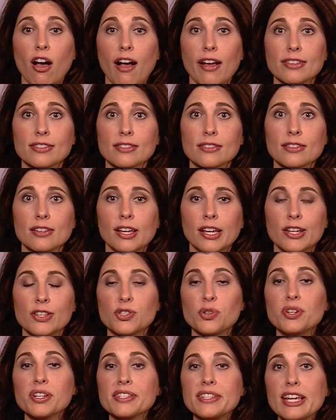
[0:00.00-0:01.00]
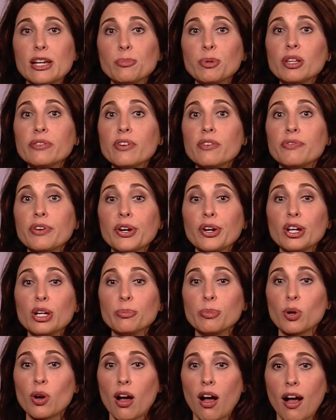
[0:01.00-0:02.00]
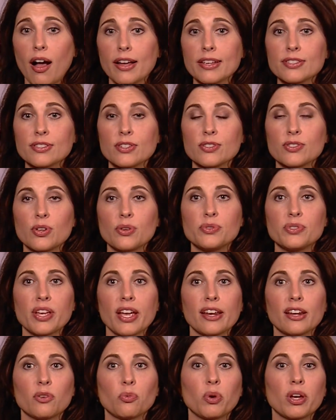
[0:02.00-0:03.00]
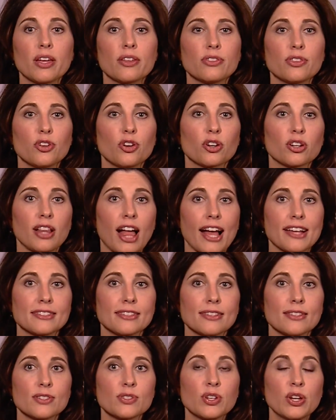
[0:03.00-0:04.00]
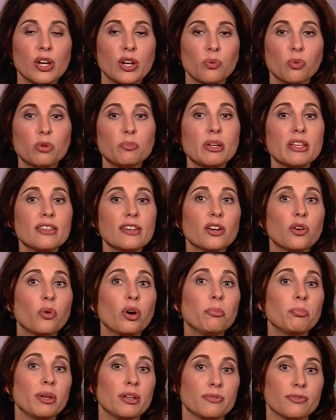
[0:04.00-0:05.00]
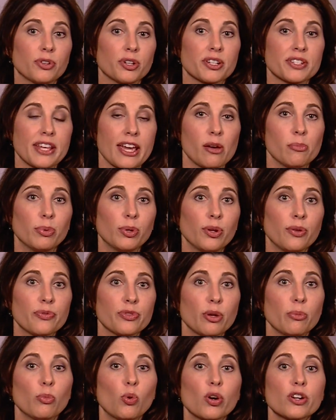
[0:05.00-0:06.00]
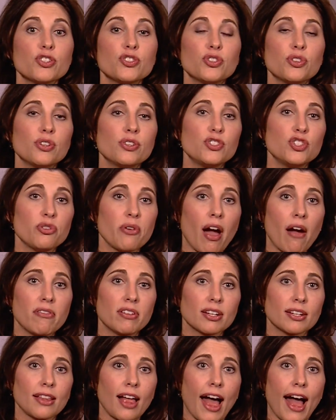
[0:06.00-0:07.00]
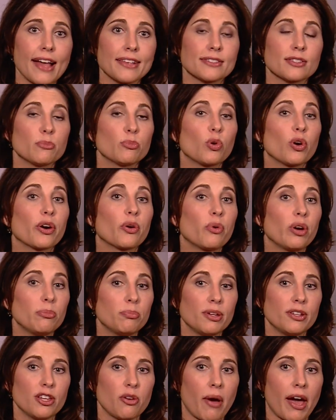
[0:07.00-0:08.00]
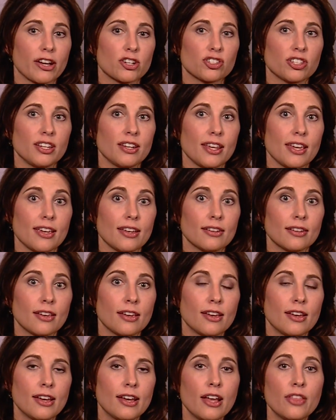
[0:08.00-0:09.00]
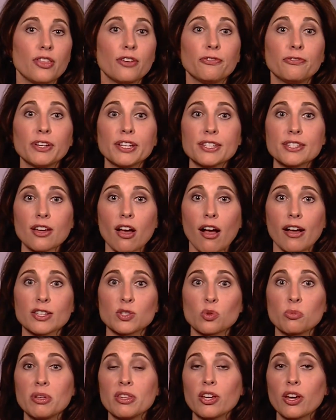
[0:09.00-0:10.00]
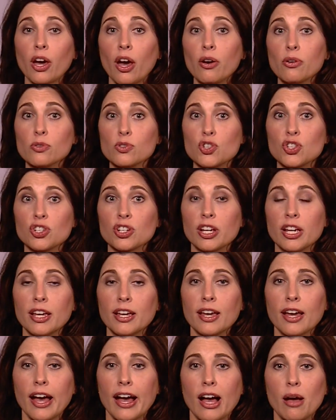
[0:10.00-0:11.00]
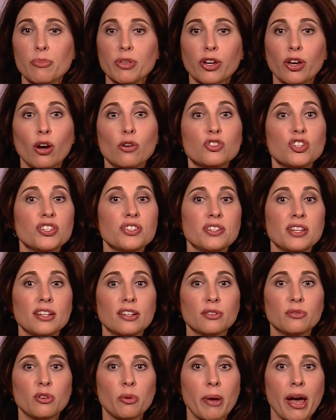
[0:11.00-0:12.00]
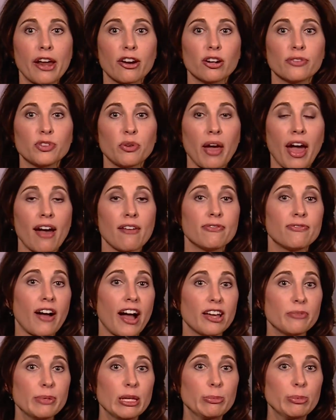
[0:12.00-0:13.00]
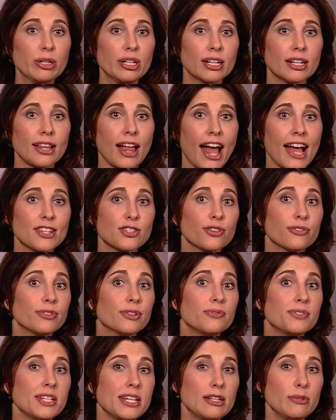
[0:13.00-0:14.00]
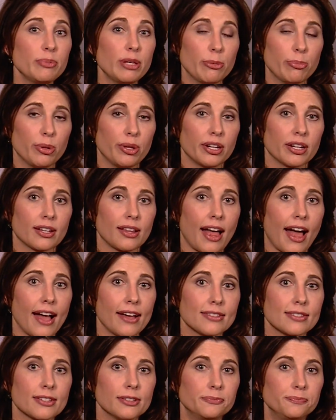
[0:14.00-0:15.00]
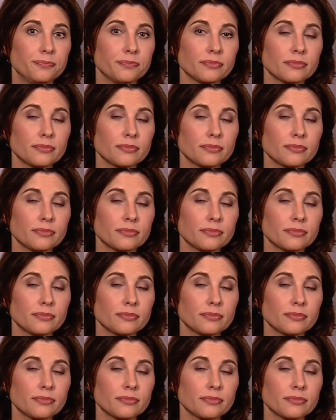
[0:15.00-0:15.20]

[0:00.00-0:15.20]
costs. So an example of a variable cost associated with your classes would be the equipment, for example. The more students you have in a class, the more equipment you actually need. The fixed cost would be the coach. The coach is needed no matter if you have 5 people in a class or 15 people in a class.